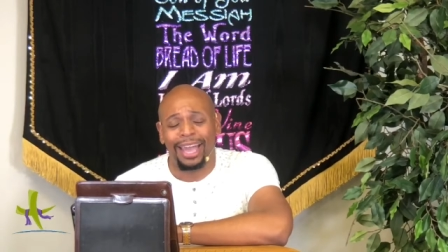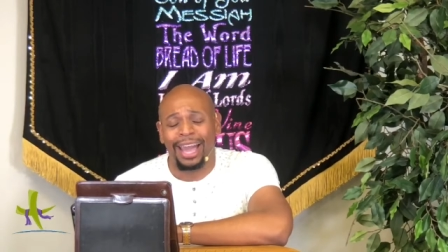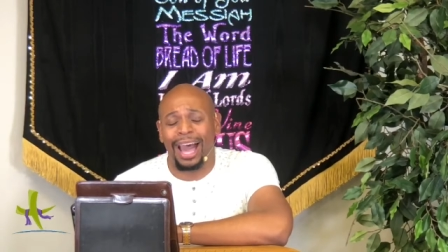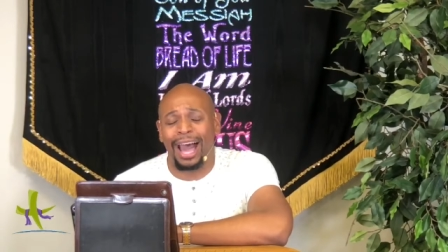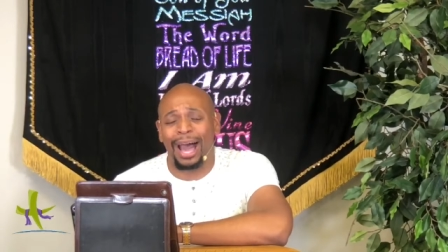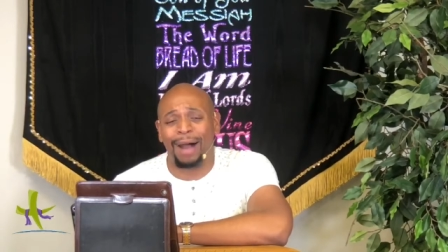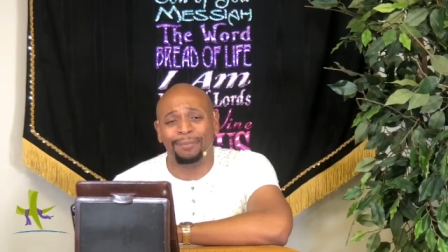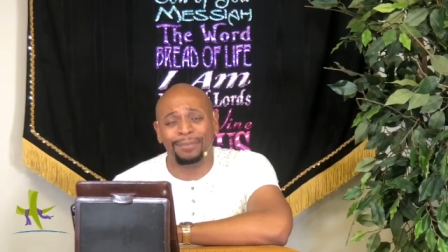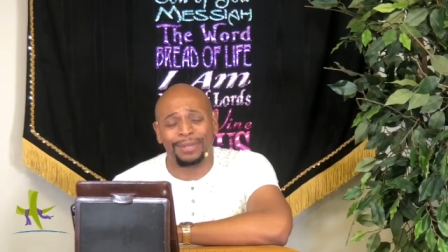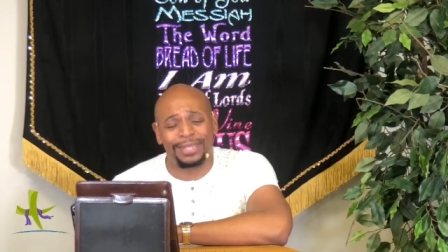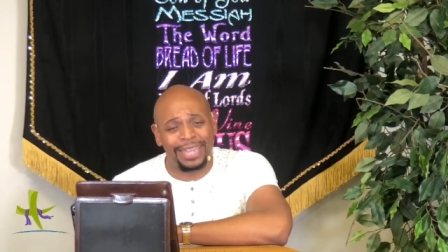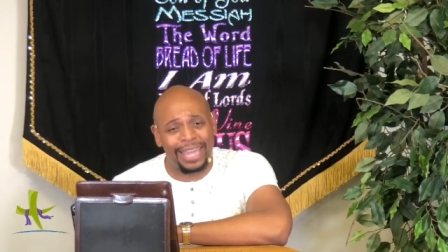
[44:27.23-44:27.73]

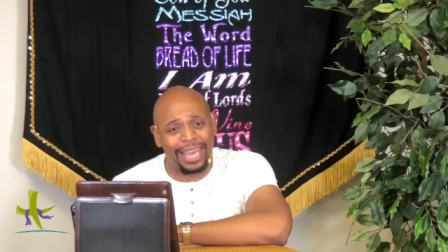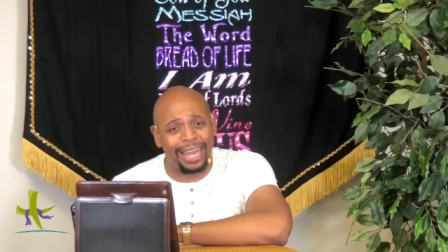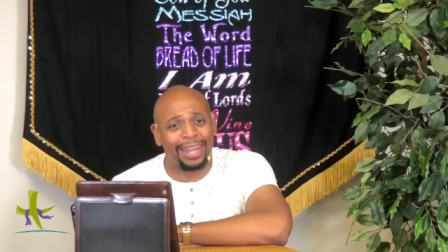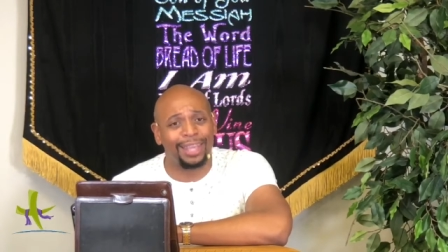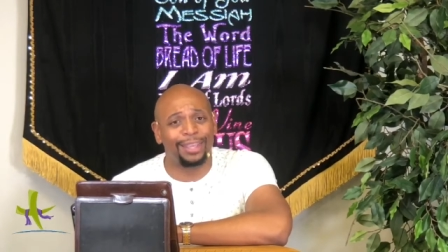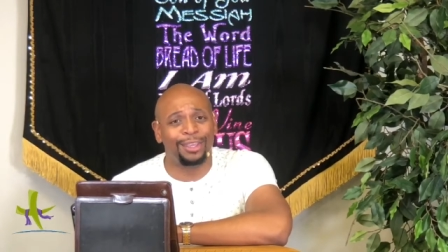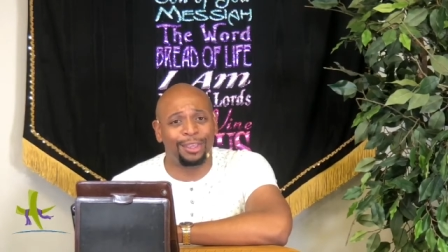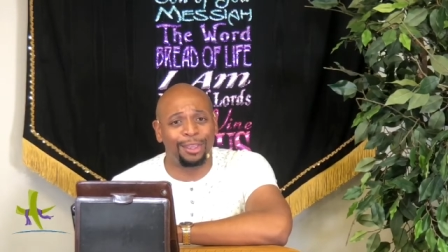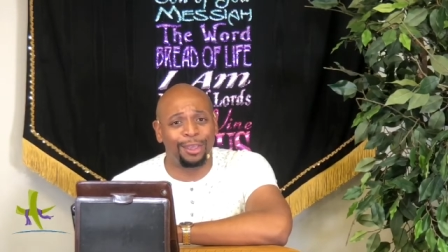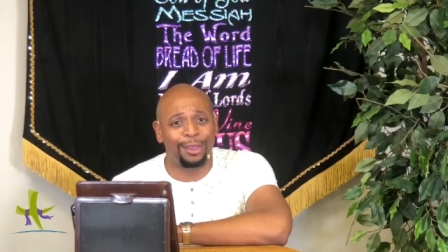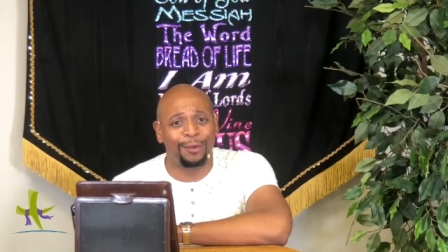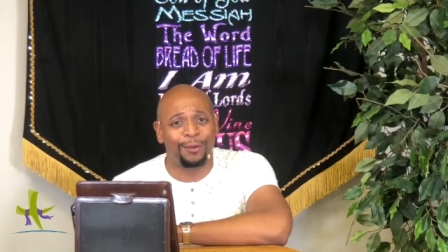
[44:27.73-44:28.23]
I'm
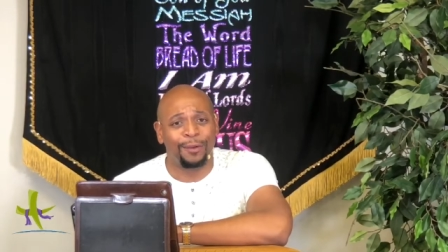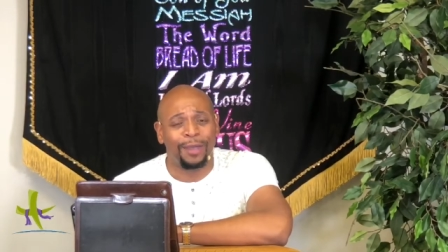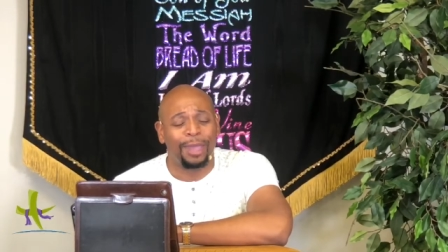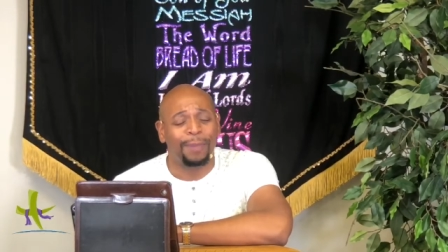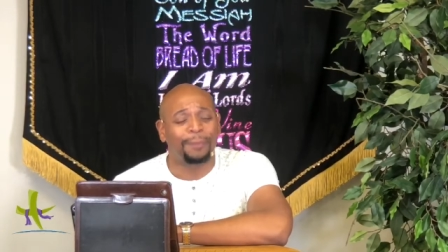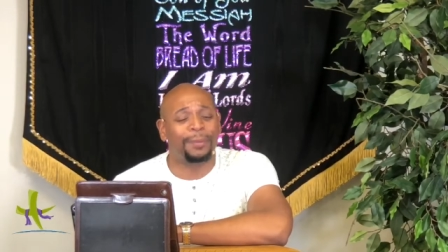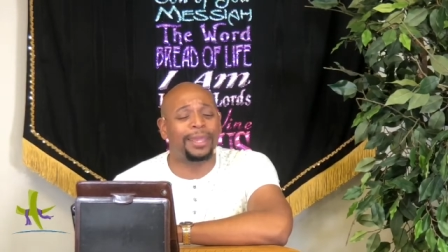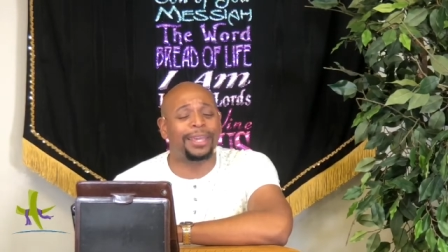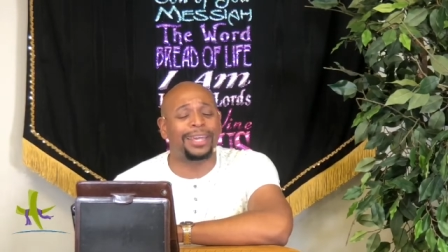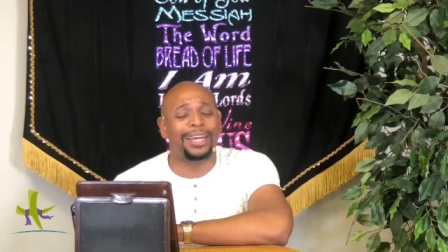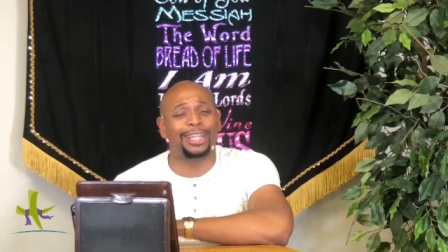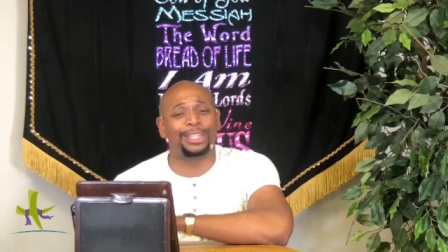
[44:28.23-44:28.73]
telling you,
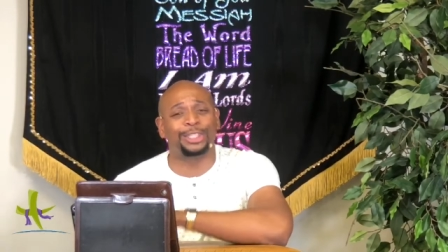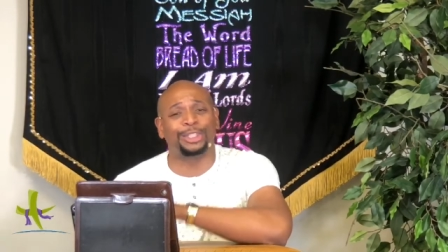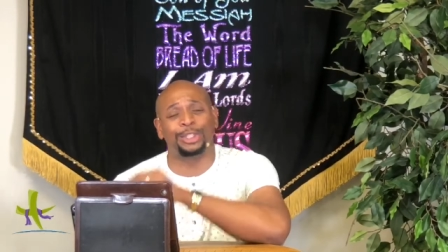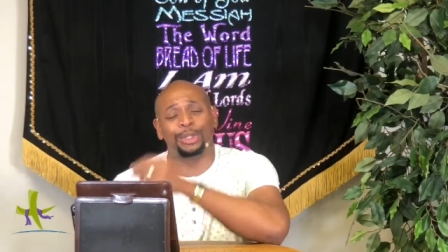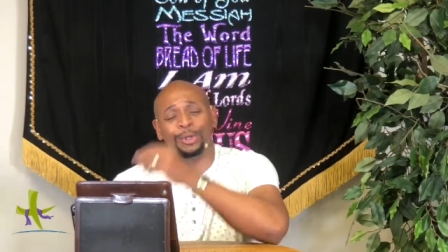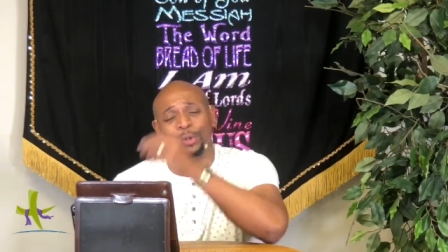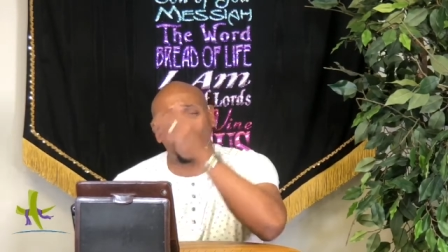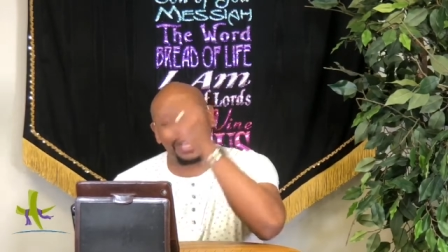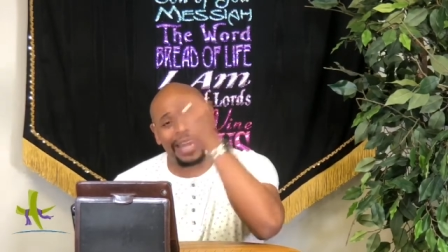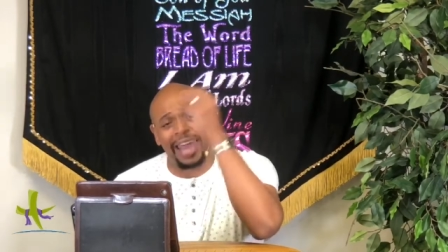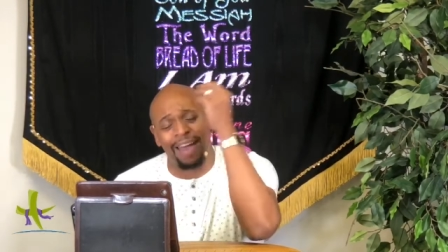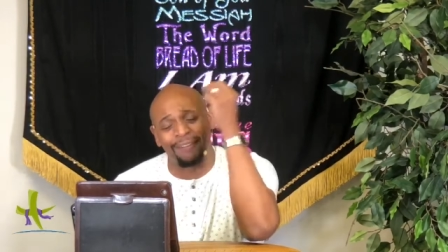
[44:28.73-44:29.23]
because
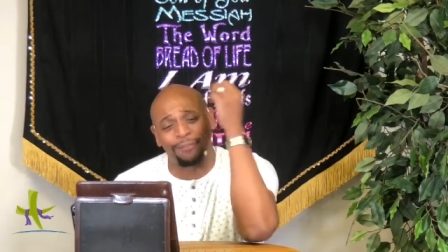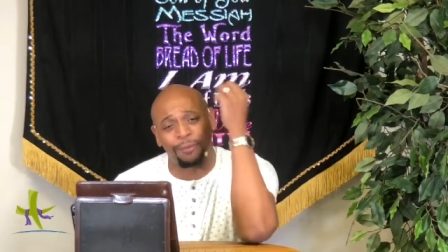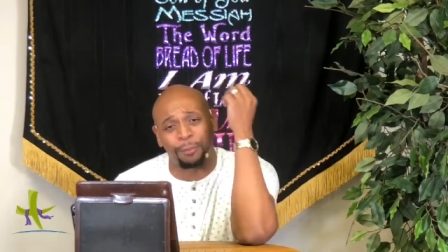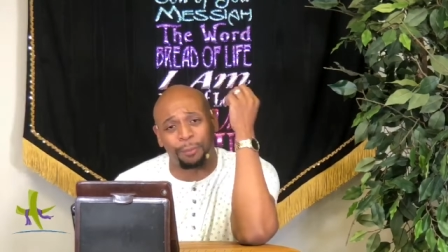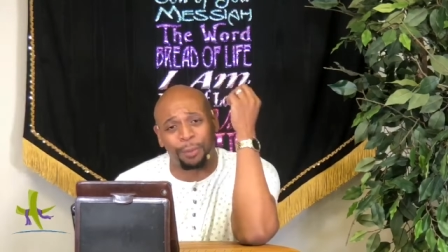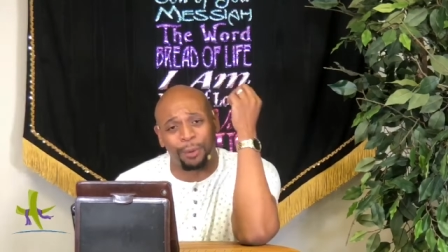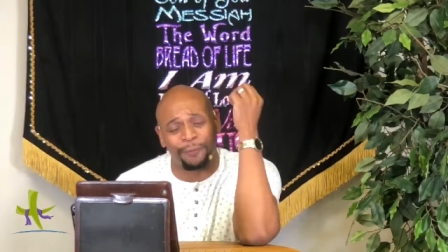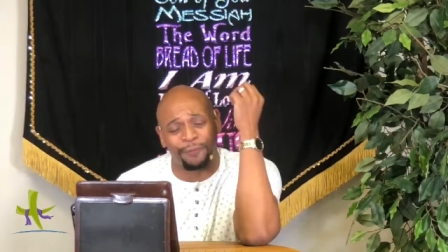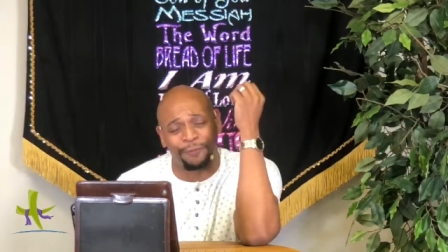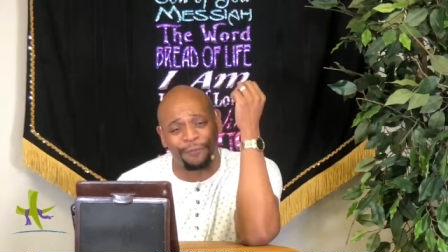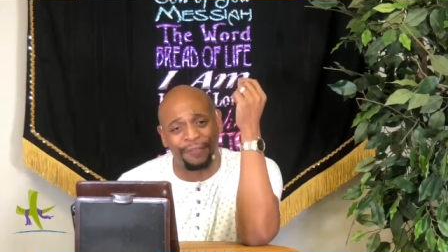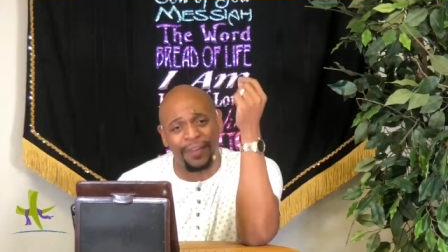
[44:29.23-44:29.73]
you can have a
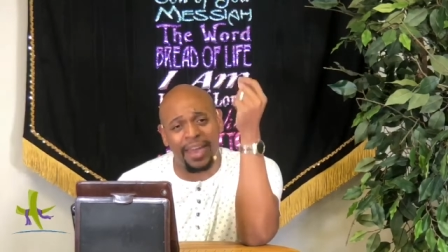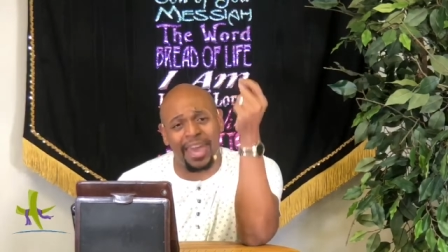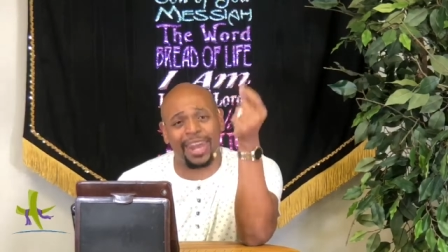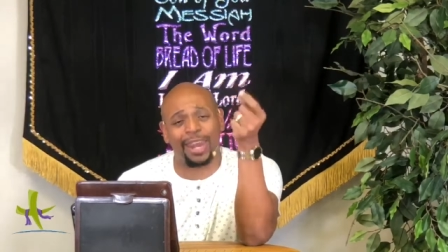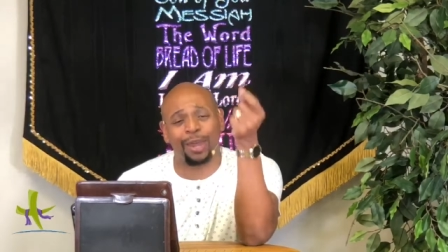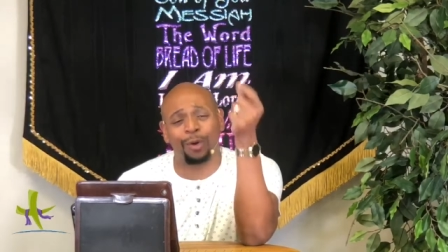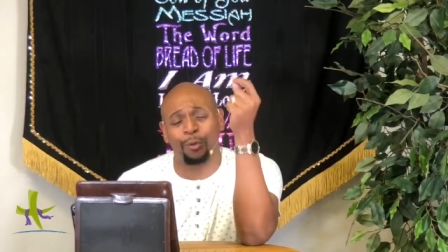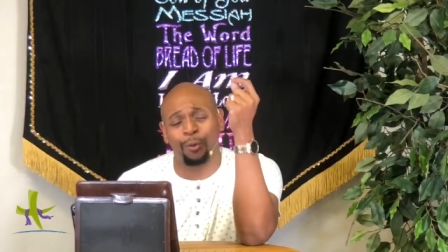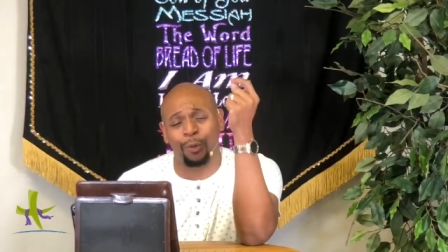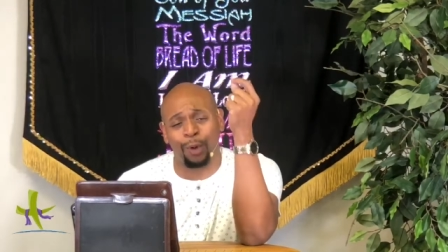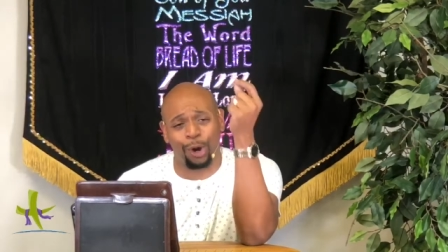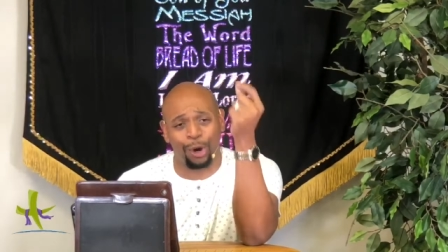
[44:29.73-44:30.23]
prophetic
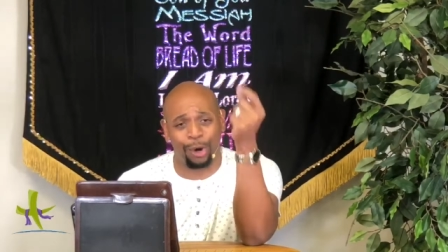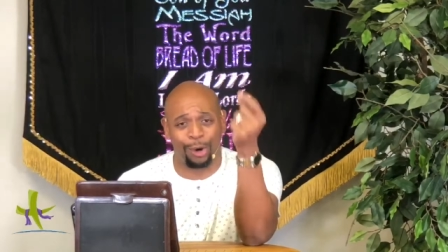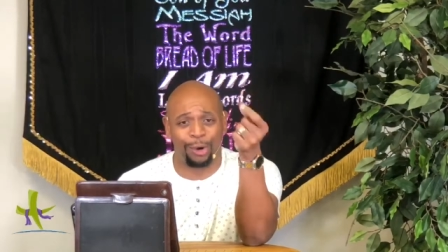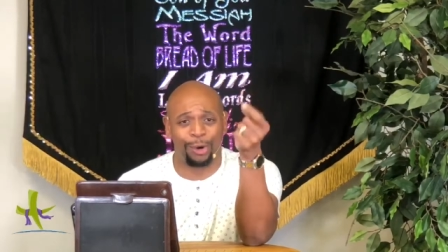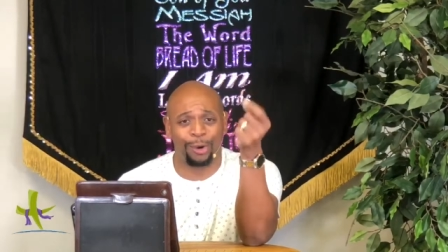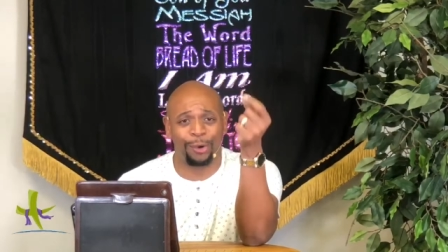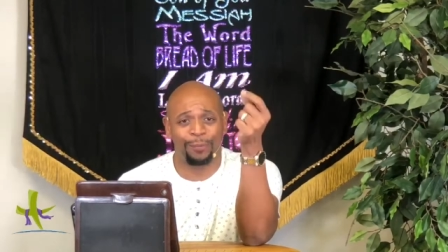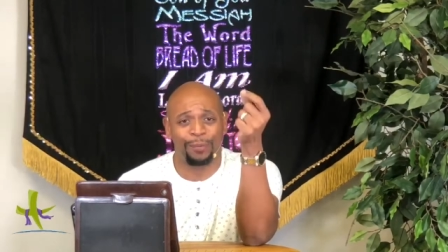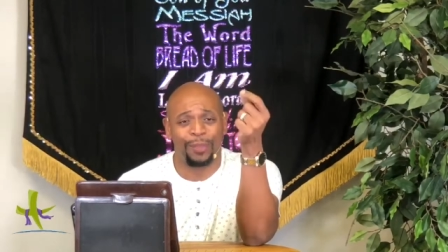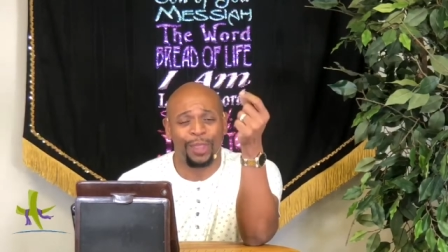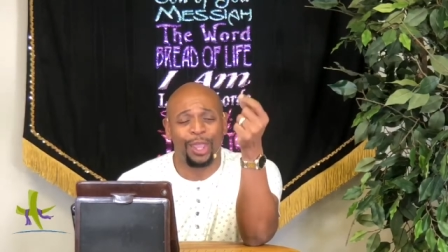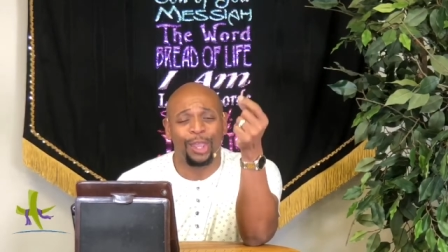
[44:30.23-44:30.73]

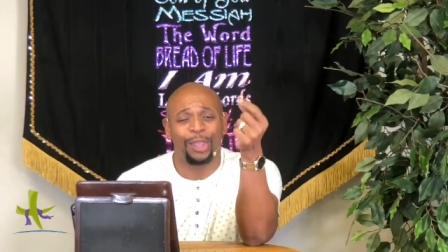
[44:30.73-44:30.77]
word,